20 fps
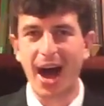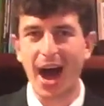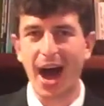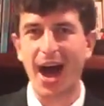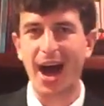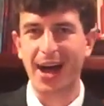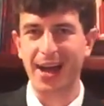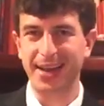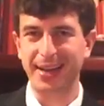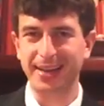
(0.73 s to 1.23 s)

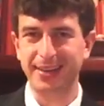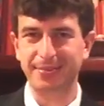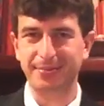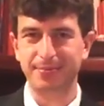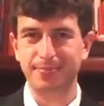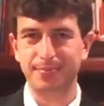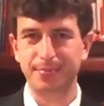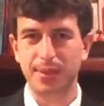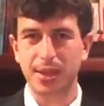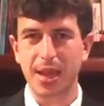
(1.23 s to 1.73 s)
Hi.
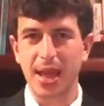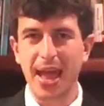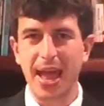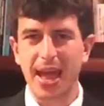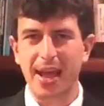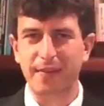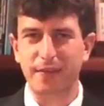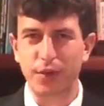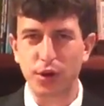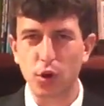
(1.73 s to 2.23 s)

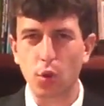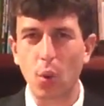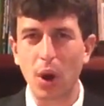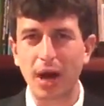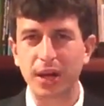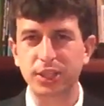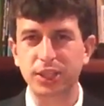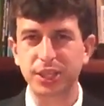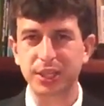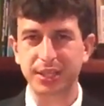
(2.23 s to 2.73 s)
If you're
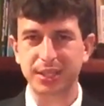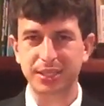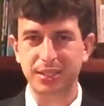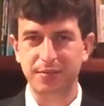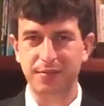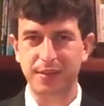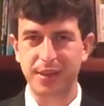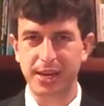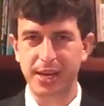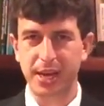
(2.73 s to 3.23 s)
watching
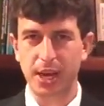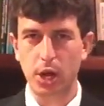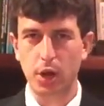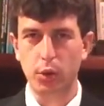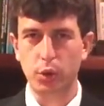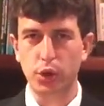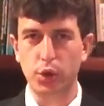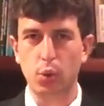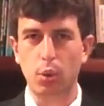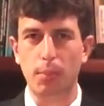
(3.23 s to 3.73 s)
this
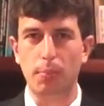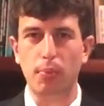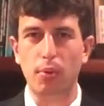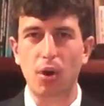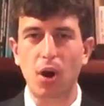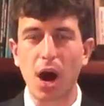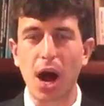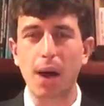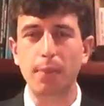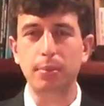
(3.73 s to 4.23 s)
video, you are
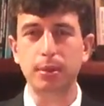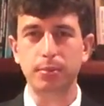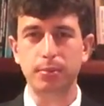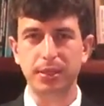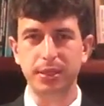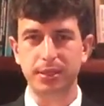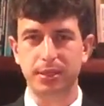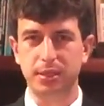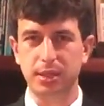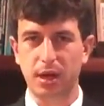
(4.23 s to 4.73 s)

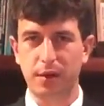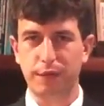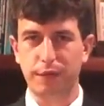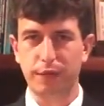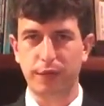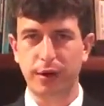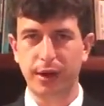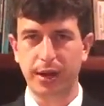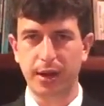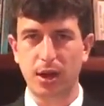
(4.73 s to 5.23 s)
probably
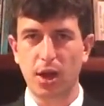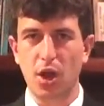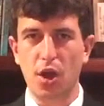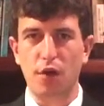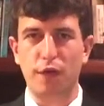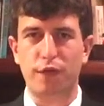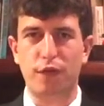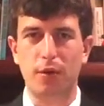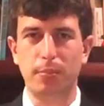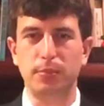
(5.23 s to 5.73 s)
suffering
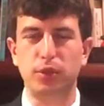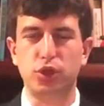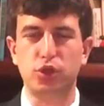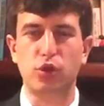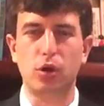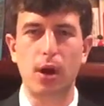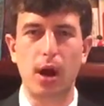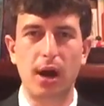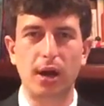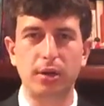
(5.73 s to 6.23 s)
from
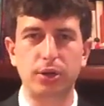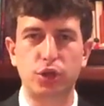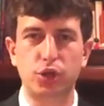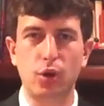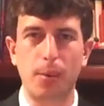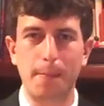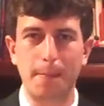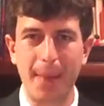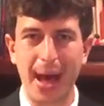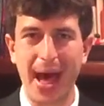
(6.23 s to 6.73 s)
a
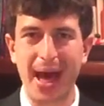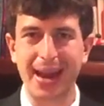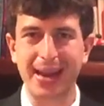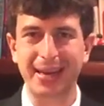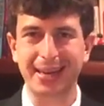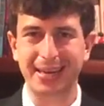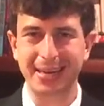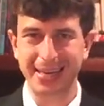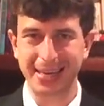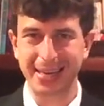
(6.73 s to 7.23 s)

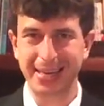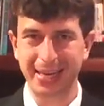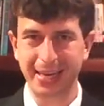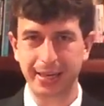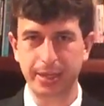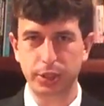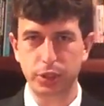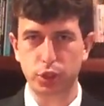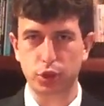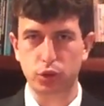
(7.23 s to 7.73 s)
traumatic knee
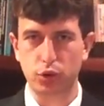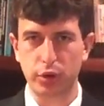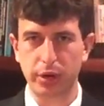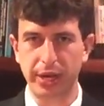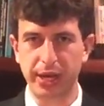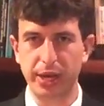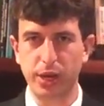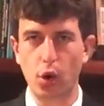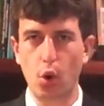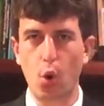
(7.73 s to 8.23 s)

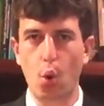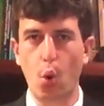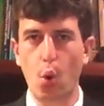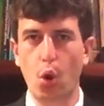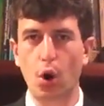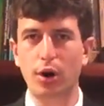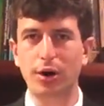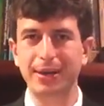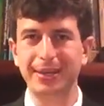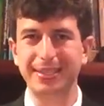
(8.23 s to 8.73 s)
injury
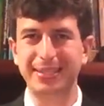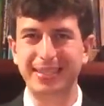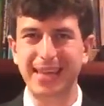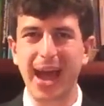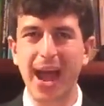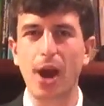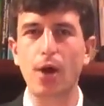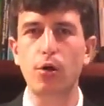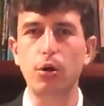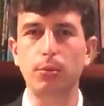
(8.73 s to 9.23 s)
or
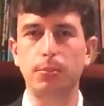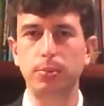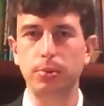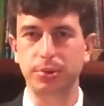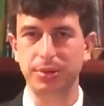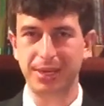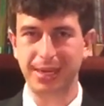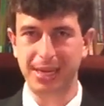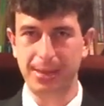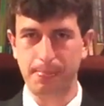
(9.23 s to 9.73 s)

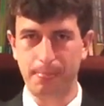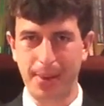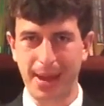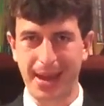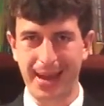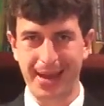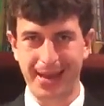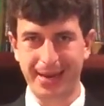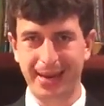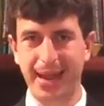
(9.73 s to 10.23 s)
terrible knee
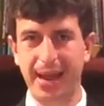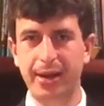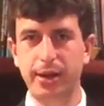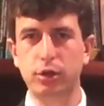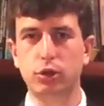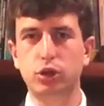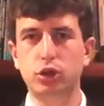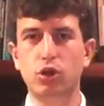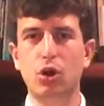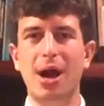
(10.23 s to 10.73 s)
pain, and
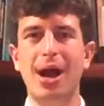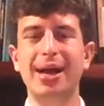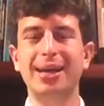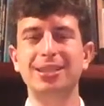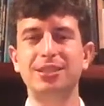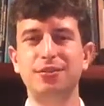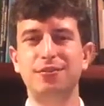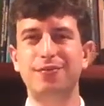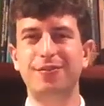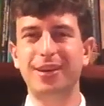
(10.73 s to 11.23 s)
you're
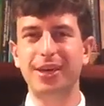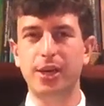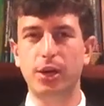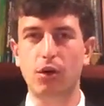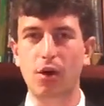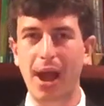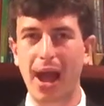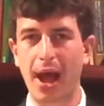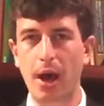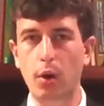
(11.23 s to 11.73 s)
trying to
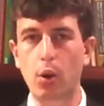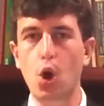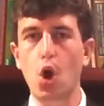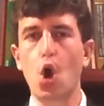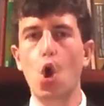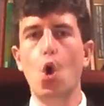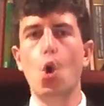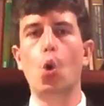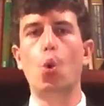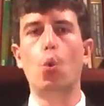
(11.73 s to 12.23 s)
figure out
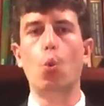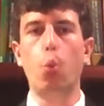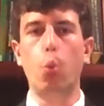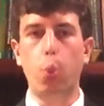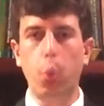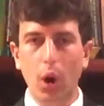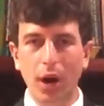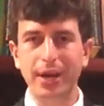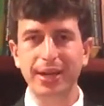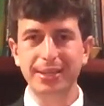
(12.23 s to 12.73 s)

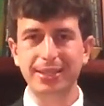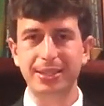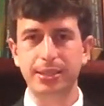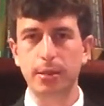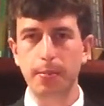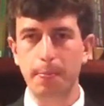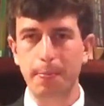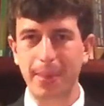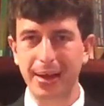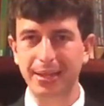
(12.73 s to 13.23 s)
what is
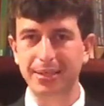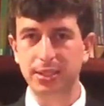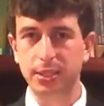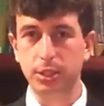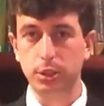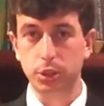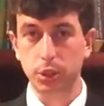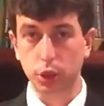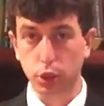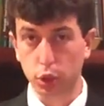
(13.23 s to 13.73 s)
the
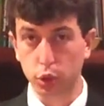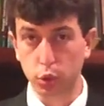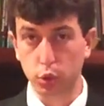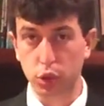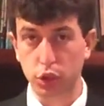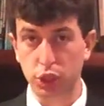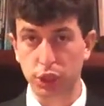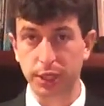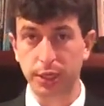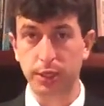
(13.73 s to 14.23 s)
best
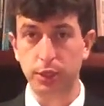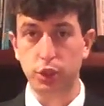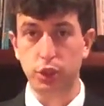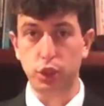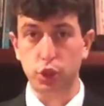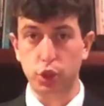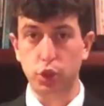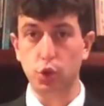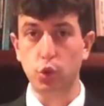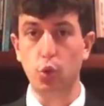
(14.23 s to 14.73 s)
solution
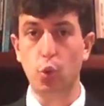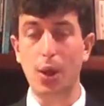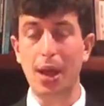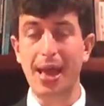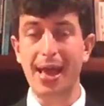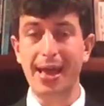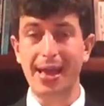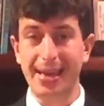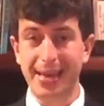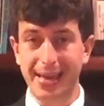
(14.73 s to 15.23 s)
to
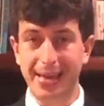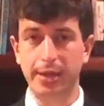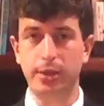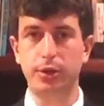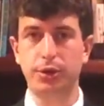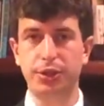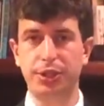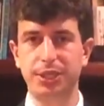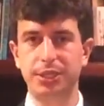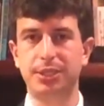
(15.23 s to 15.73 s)

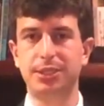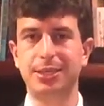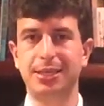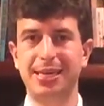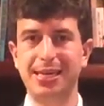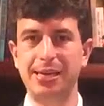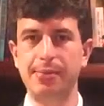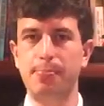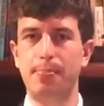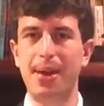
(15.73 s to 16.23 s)
heal this
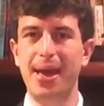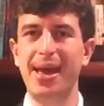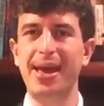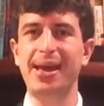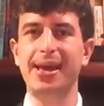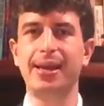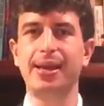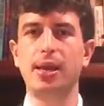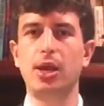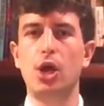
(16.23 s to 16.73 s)
knee
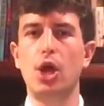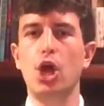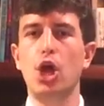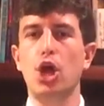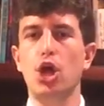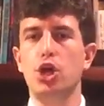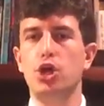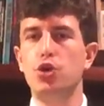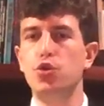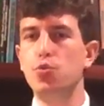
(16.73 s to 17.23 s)
pain.
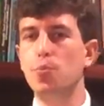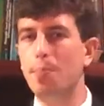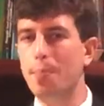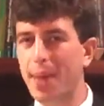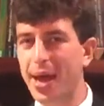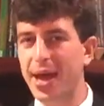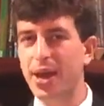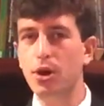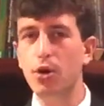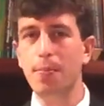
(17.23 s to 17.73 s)
You
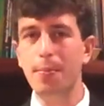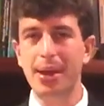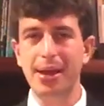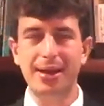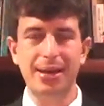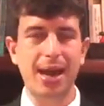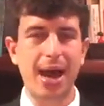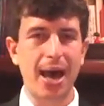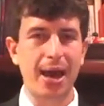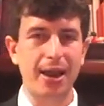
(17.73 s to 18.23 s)
may or
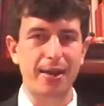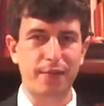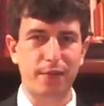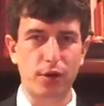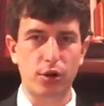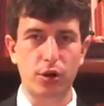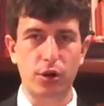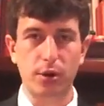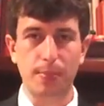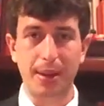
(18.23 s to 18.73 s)
may not have
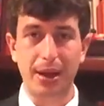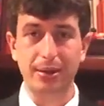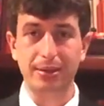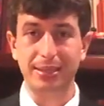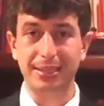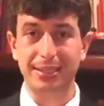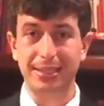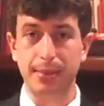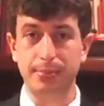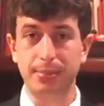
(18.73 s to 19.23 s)
heard
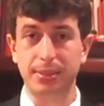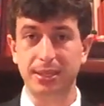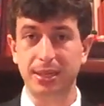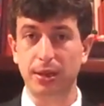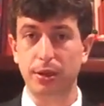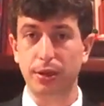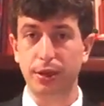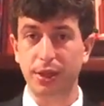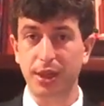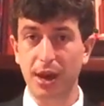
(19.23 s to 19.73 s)
about stem
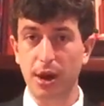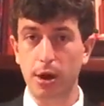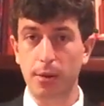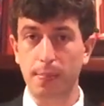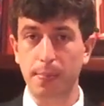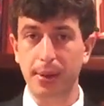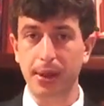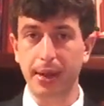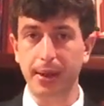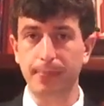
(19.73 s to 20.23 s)
cell
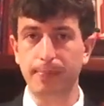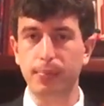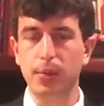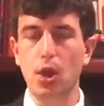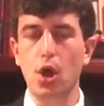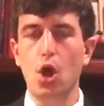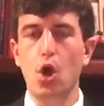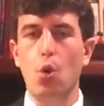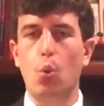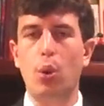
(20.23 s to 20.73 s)
therapy.
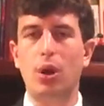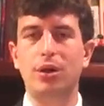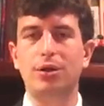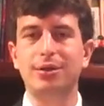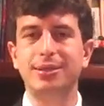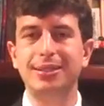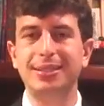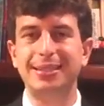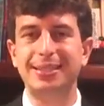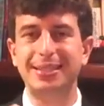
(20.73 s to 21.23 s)

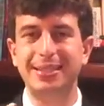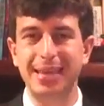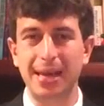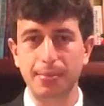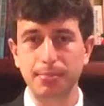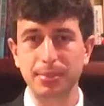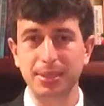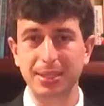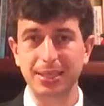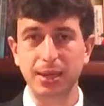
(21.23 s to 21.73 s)
Well,
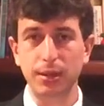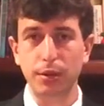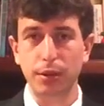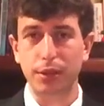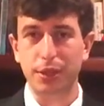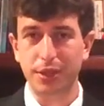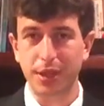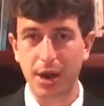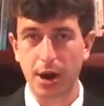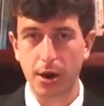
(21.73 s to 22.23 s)
stem
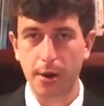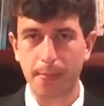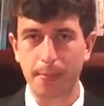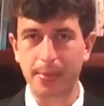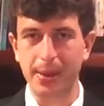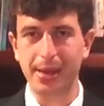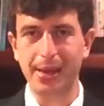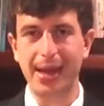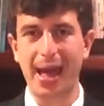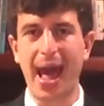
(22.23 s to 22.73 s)
cell
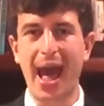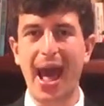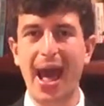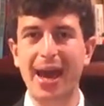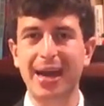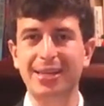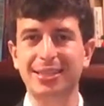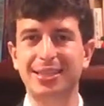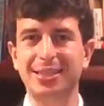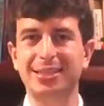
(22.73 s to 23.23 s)
therapy
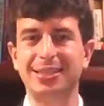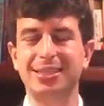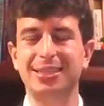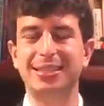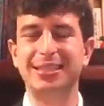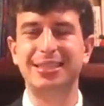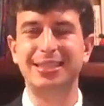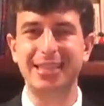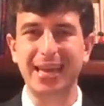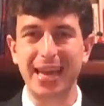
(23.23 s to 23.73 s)
acts as a
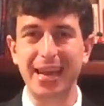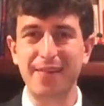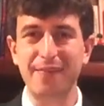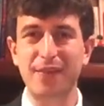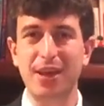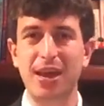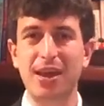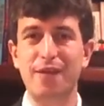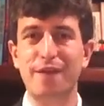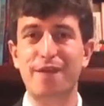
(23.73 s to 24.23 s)

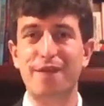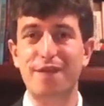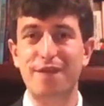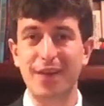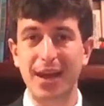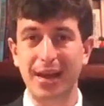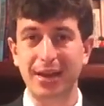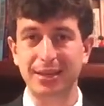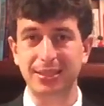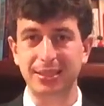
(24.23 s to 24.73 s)
safe and
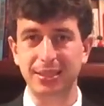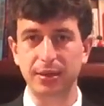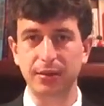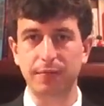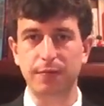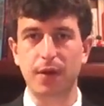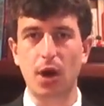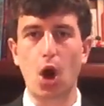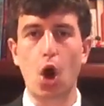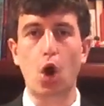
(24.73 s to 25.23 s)

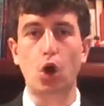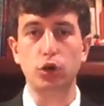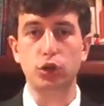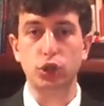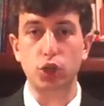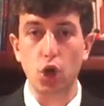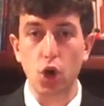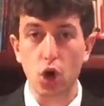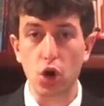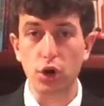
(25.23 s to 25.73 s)
effective
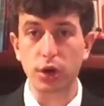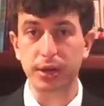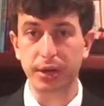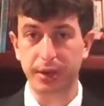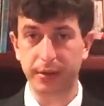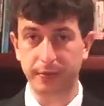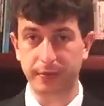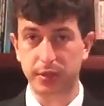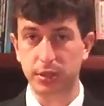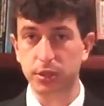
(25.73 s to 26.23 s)

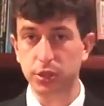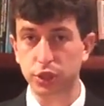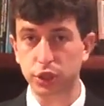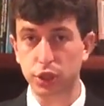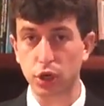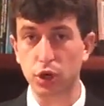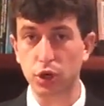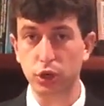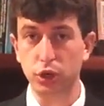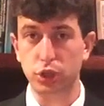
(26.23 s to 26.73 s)
alternative to
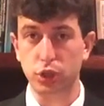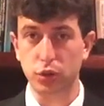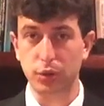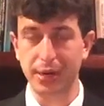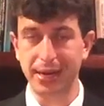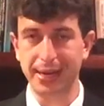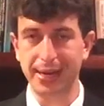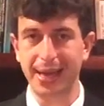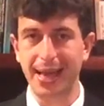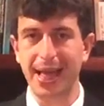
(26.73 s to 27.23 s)

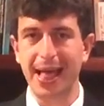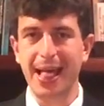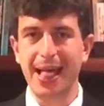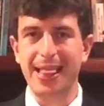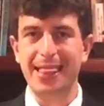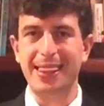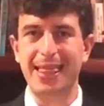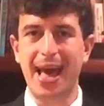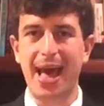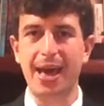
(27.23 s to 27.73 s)
surgery
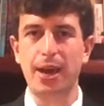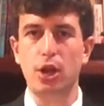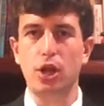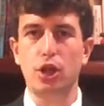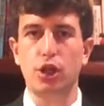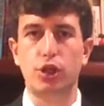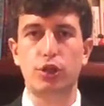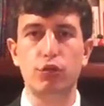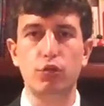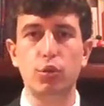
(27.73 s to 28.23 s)
that,
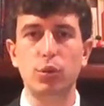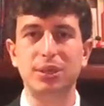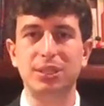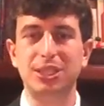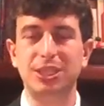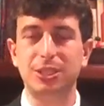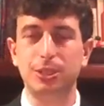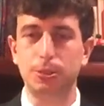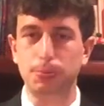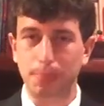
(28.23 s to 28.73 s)
through a
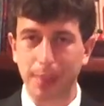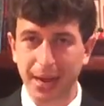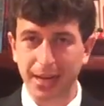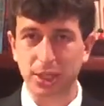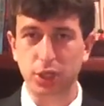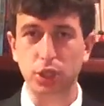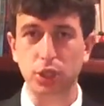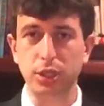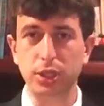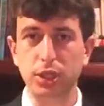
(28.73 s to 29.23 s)

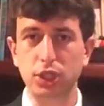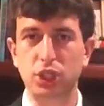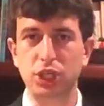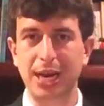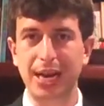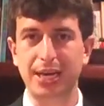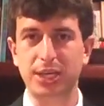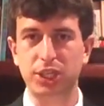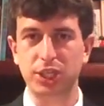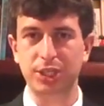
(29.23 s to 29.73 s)
special
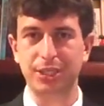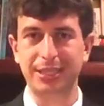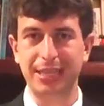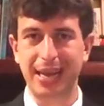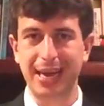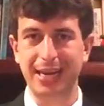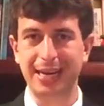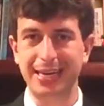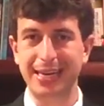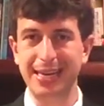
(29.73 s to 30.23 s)
injection
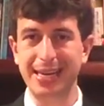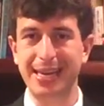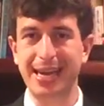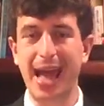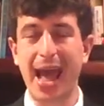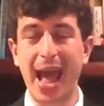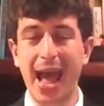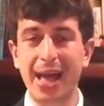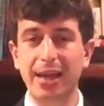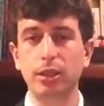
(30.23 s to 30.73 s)

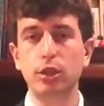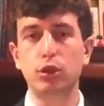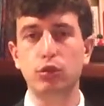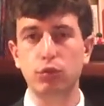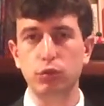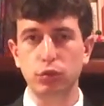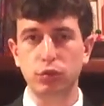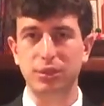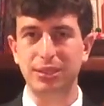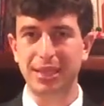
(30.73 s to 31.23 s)
technique and
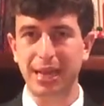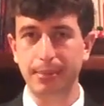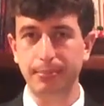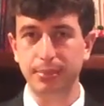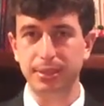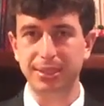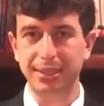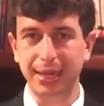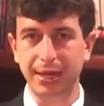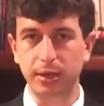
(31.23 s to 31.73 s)
through
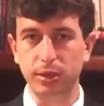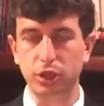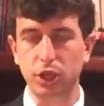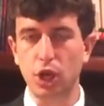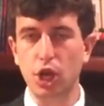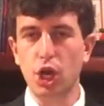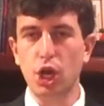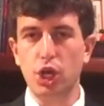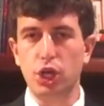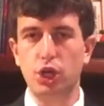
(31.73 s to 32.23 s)
stem cells,
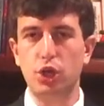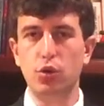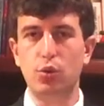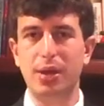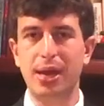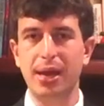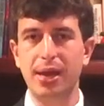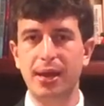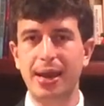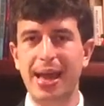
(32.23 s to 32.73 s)
you
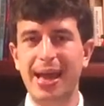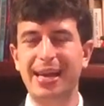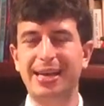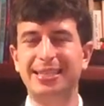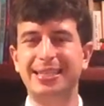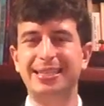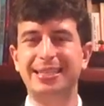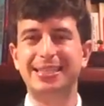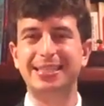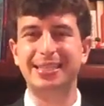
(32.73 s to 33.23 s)
can
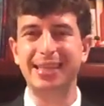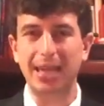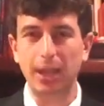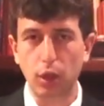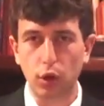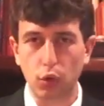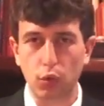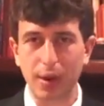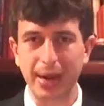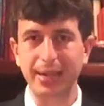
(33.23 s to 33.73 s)

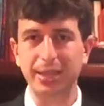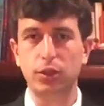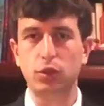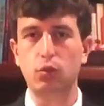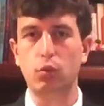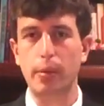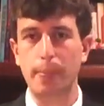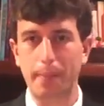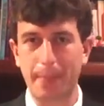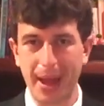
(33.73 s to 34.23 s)
accelerate
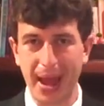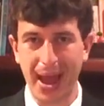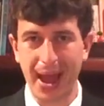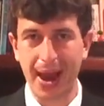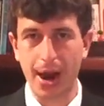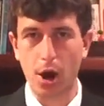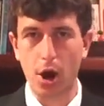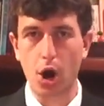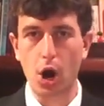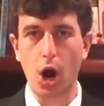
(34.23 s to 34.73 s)
the
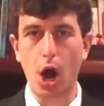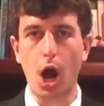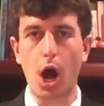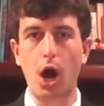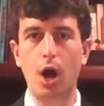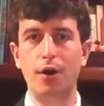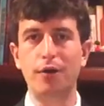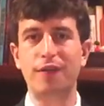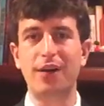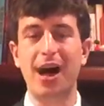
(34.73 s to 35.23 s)
repair
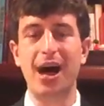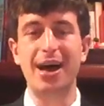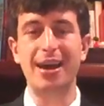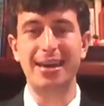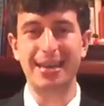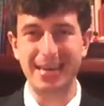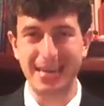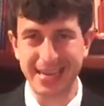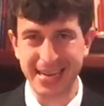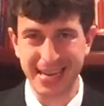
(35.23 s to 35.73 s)
of a
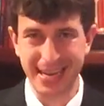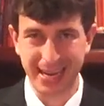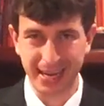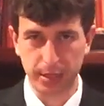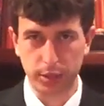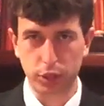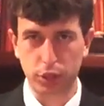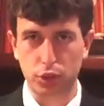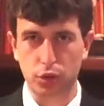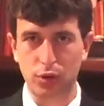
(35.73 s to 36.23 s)
knee
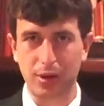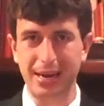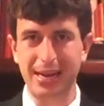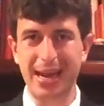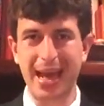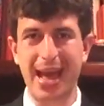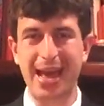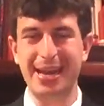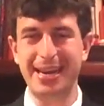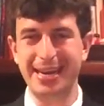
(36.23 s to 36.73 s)

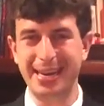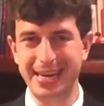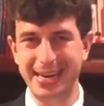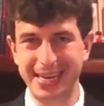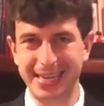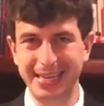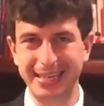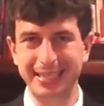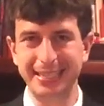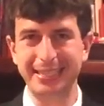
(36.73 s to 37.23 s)
injury and
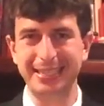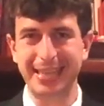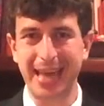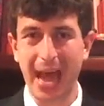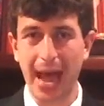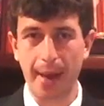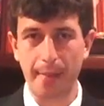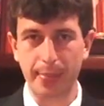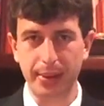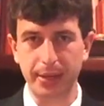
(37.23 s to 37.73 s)
knee
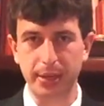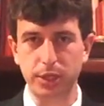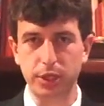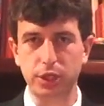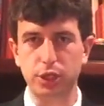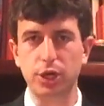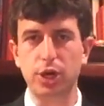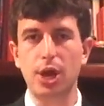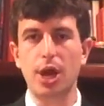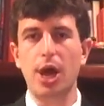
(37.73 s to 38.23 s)

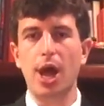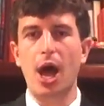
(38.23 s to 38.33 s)
damage.